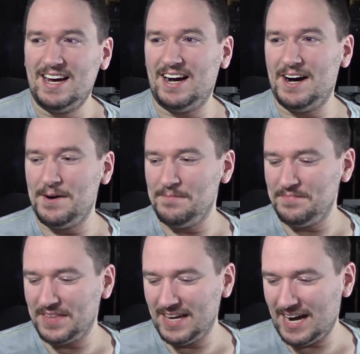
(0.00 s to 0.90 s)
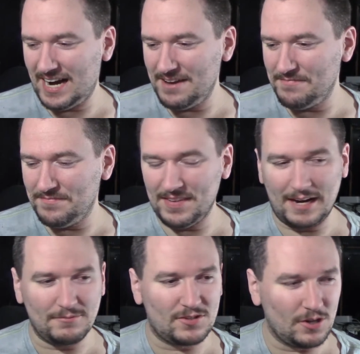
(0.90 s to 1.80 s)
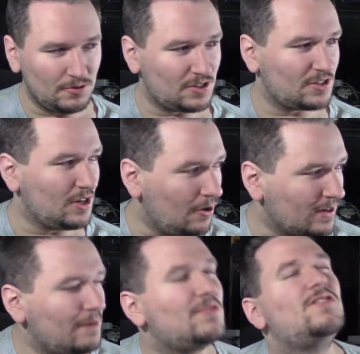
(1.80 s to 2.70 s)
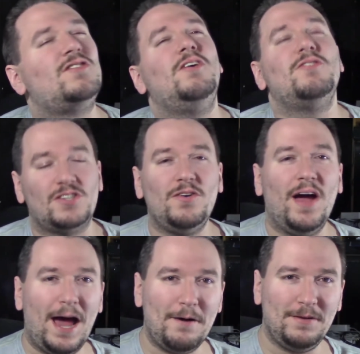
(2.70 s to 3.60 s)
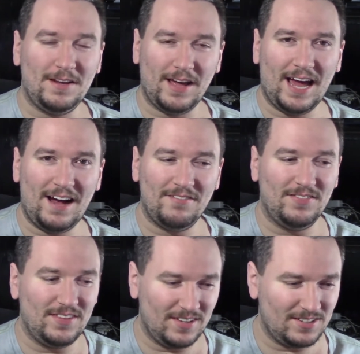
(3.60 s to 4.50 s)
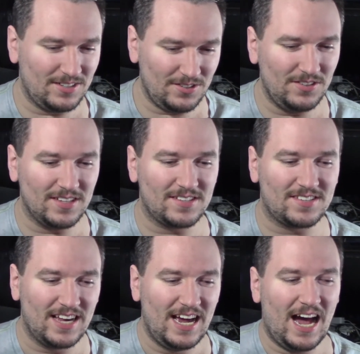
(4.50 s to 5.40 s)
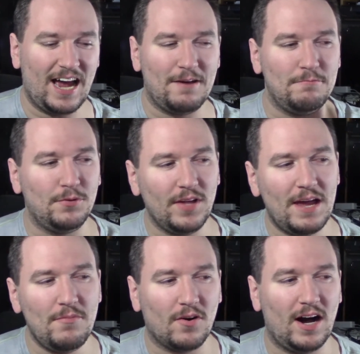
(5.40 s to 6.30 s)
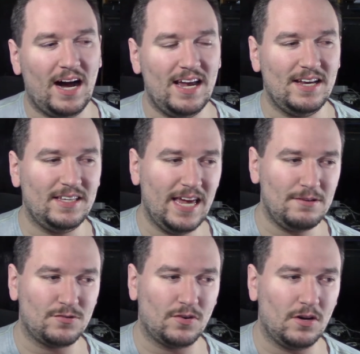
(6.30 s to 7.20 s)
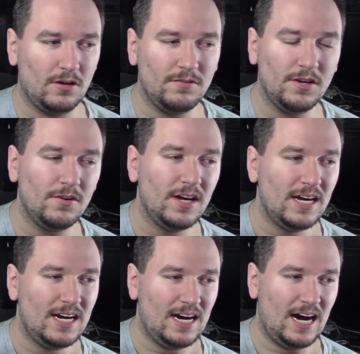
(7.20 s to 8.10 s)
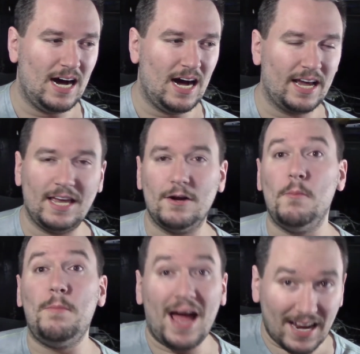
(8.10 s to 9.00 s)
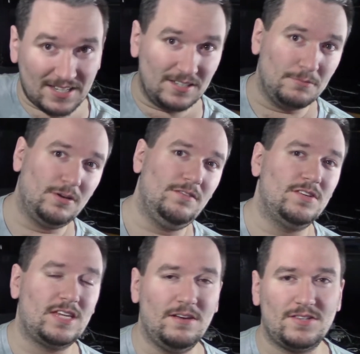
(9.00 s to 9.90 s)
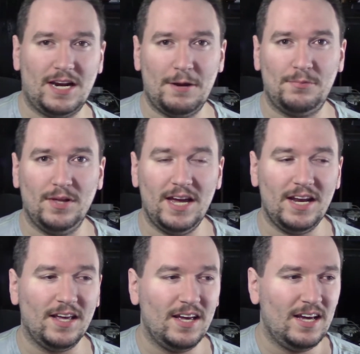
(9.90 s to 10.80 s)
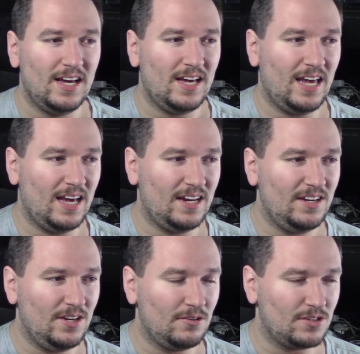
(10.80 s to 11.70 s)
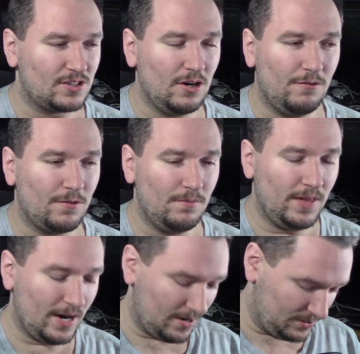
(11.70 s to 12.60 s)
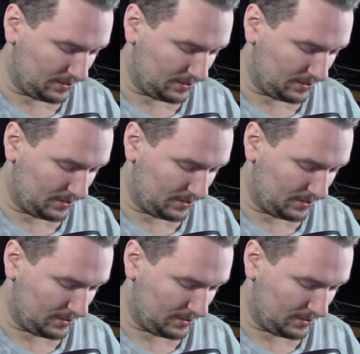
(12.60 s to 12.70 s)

I'm so stoked. I'm so happy to have to do this. I can play more high-end games for all of you. I can go back to the previous games that I played, and just go from there.